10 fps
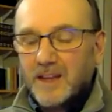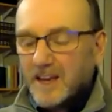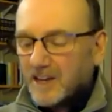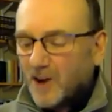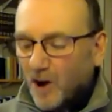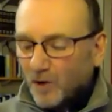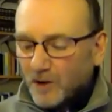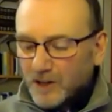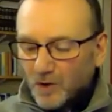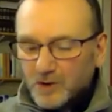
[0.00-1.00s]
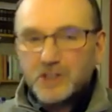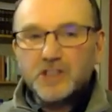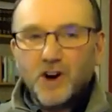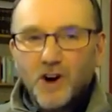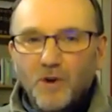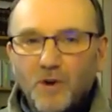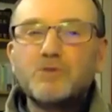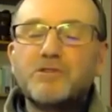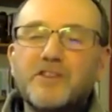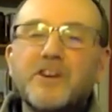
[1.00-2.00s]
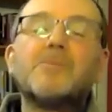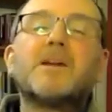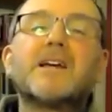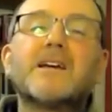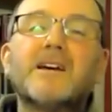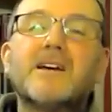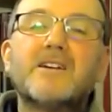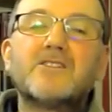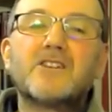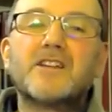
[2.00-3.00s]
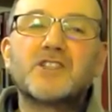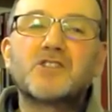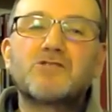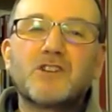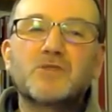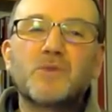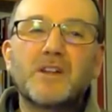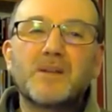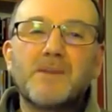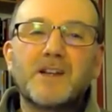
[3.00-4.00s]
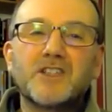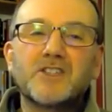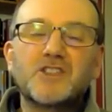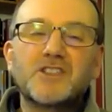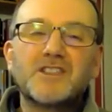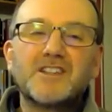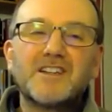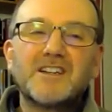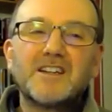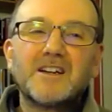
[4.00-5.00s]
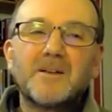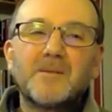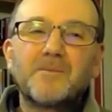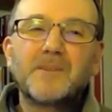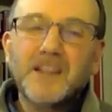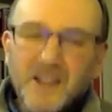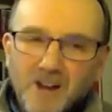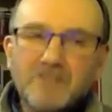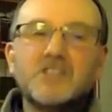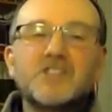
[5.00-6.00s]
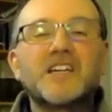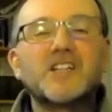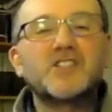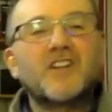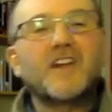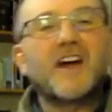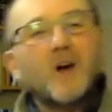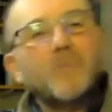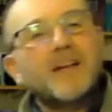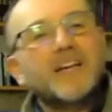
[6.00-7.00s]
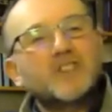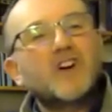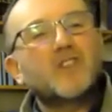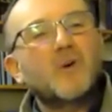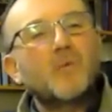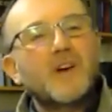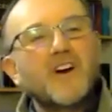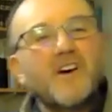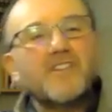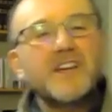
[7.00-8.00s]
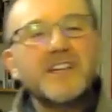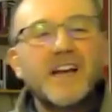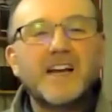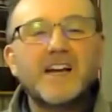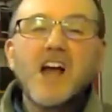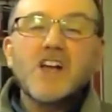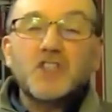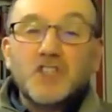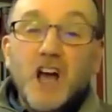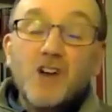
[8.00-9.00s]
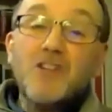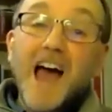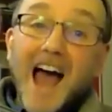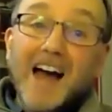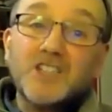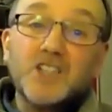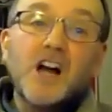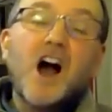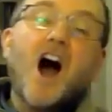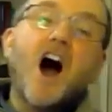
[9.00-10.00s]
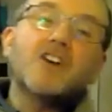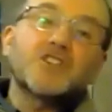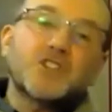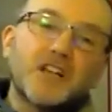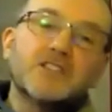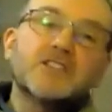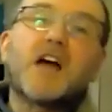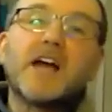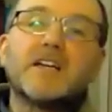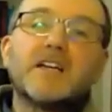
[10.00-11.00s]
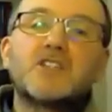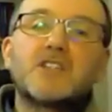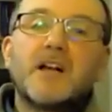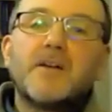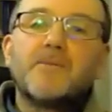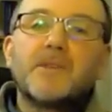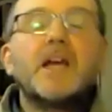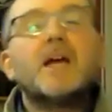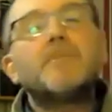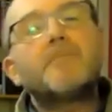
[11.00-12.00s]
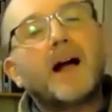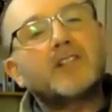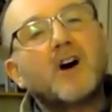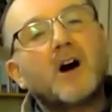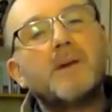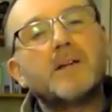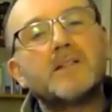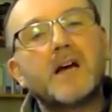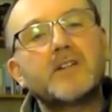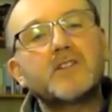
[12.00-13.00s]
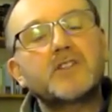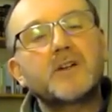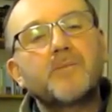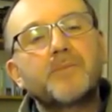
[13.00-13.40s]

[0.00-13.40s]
in order to hold firmly to this trustworthy message, encouraging each other, helping each other with our thinking, so that our Sundays impact our Mondays.